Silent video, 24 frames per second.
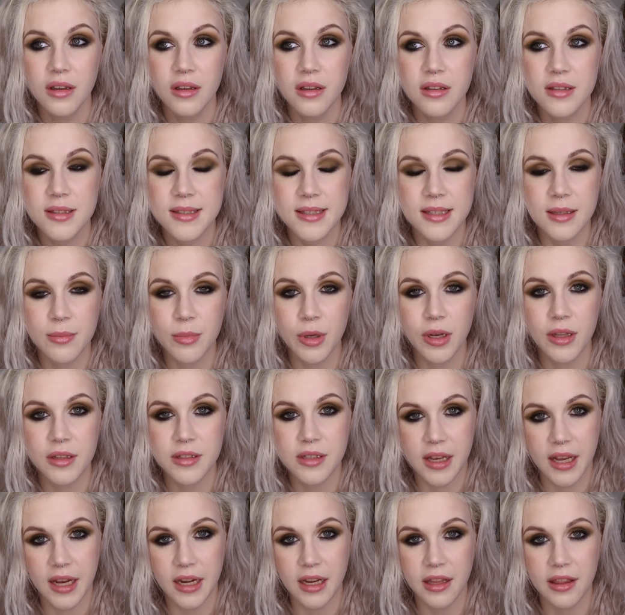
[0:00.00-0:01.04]
similar
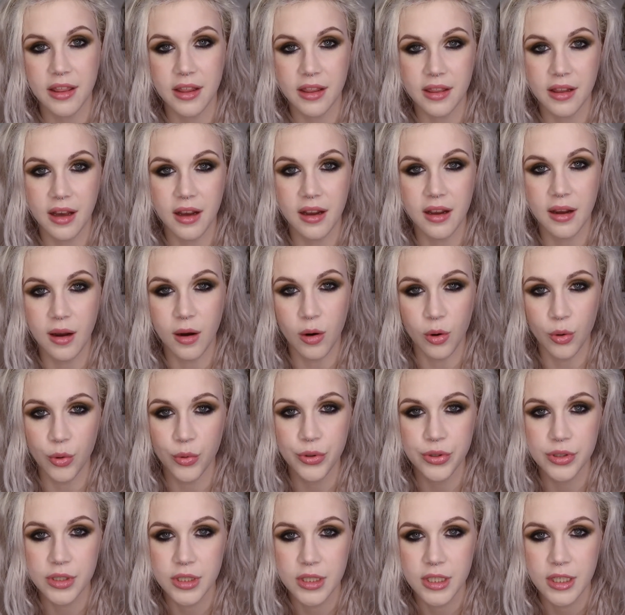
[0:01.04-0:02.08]
to anything that I
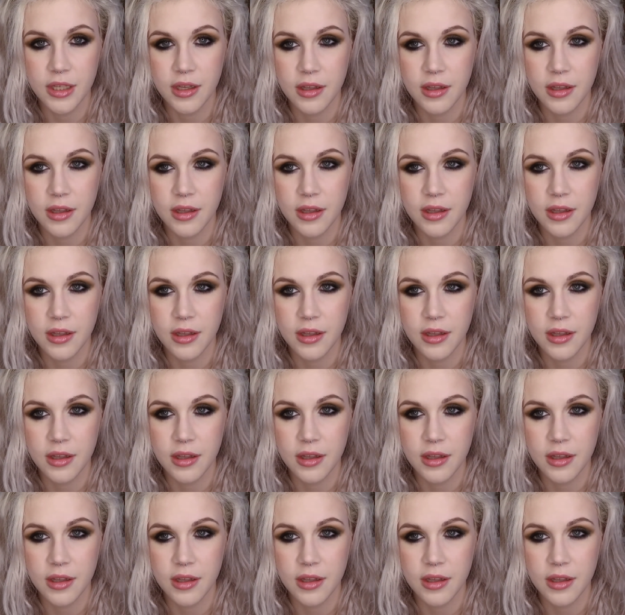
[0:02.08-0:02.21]
owned,